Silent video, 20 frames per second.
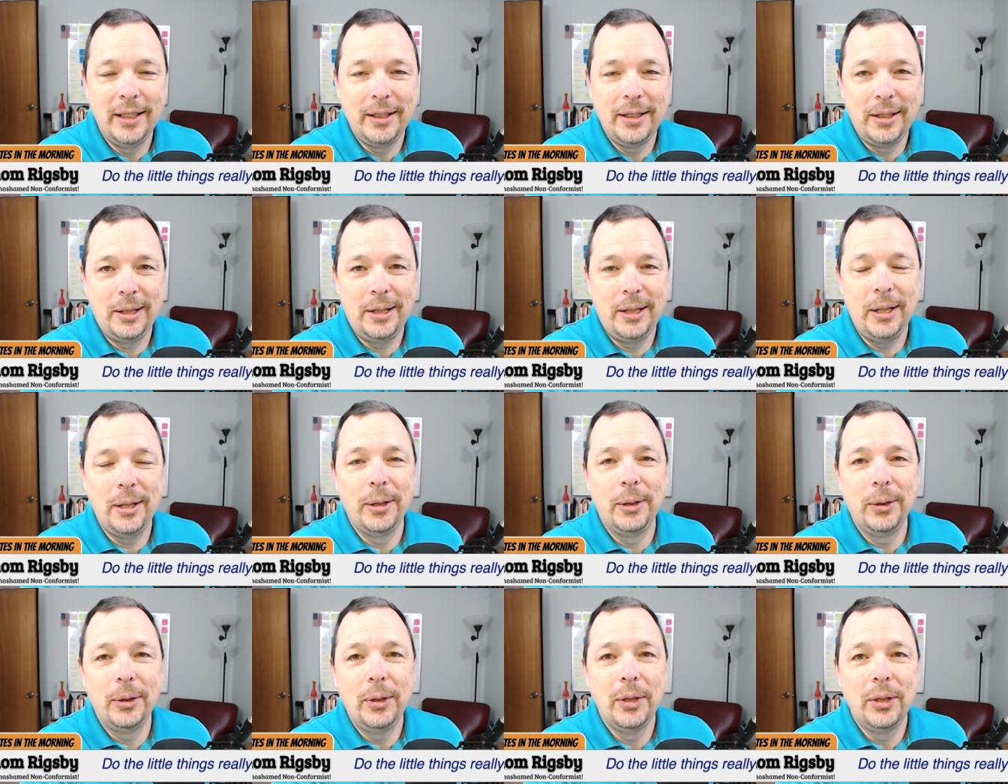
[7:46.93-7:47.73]
It's
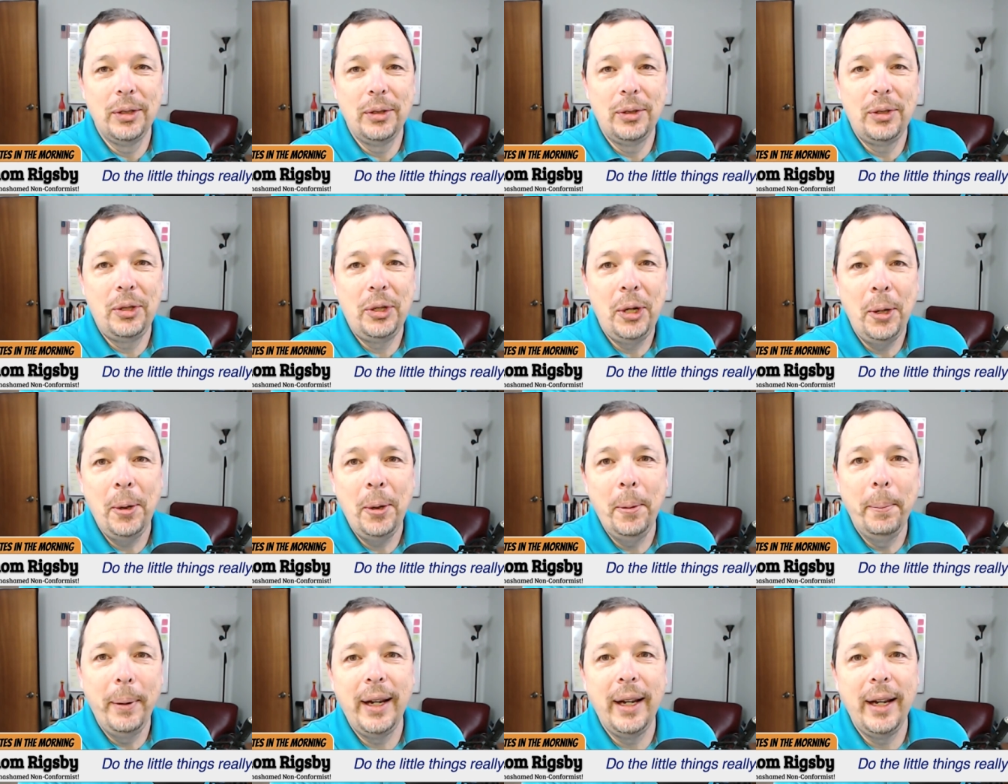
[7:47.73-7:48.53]
still
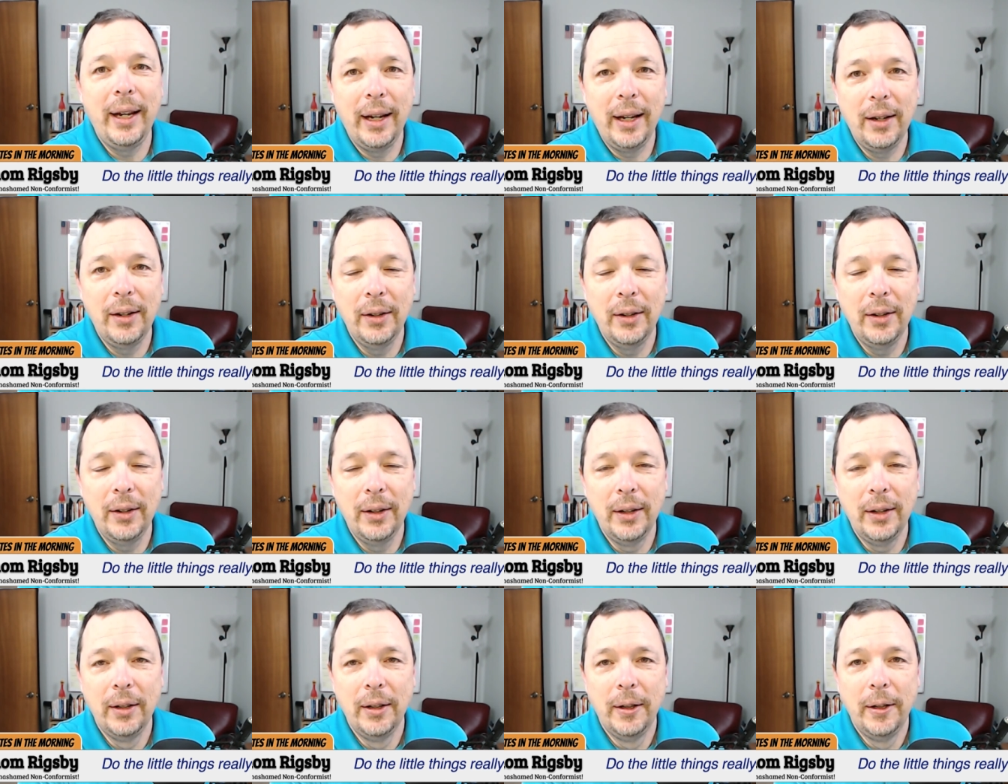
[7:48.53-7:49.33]
too big
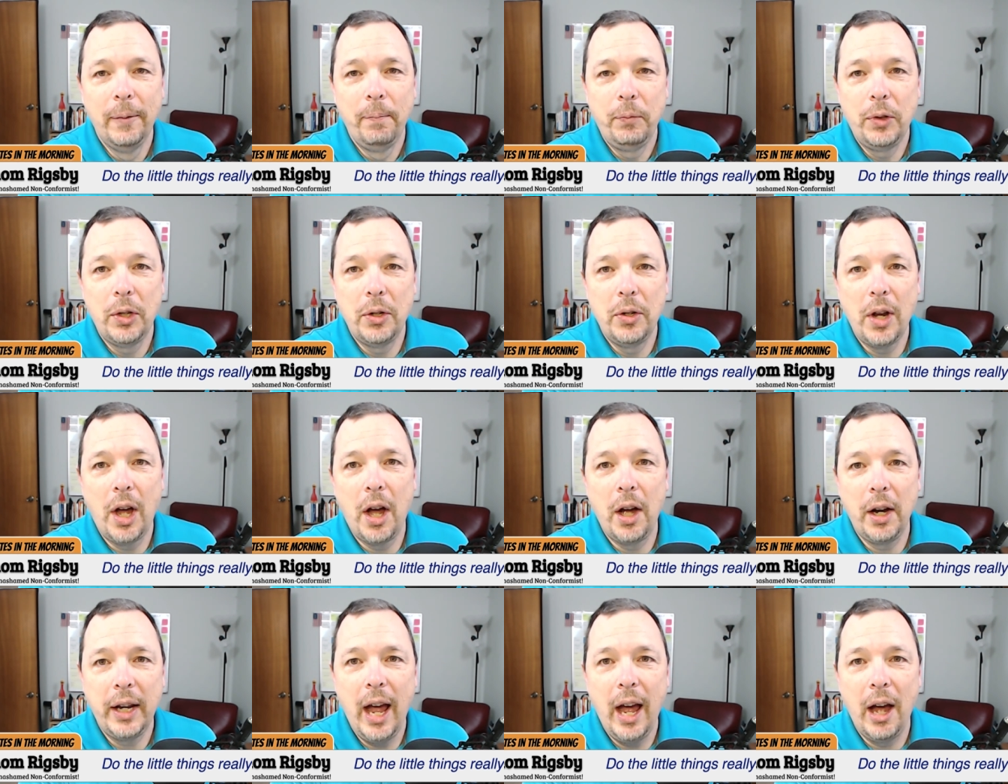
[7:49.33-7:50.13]
to
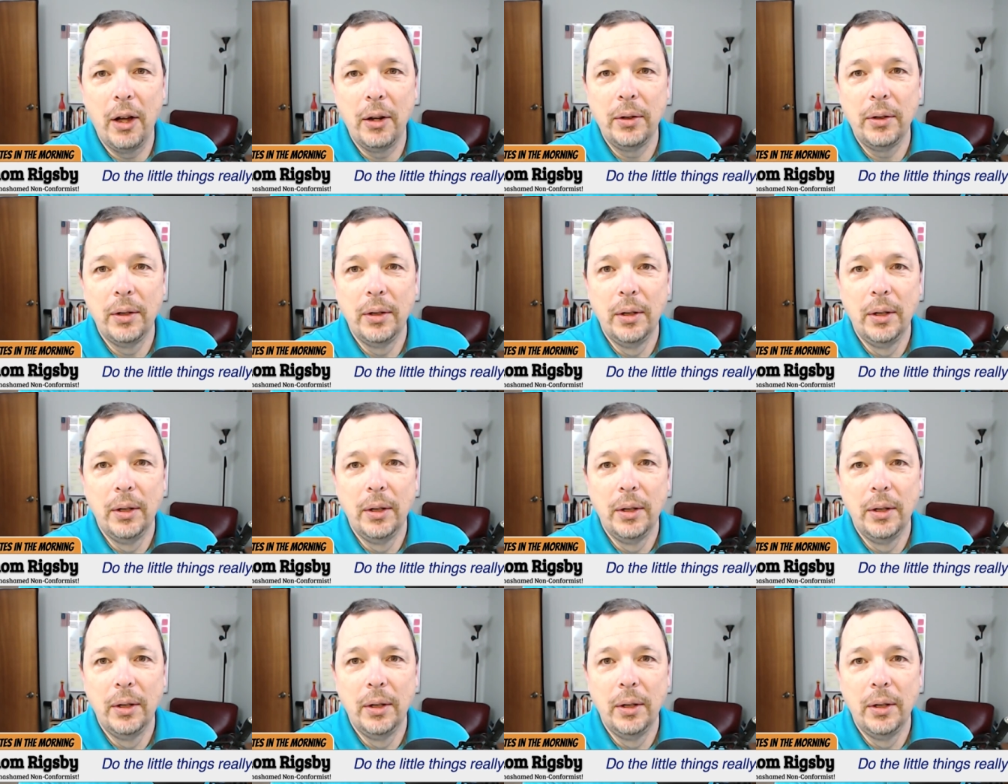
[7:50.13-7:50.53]
knock out.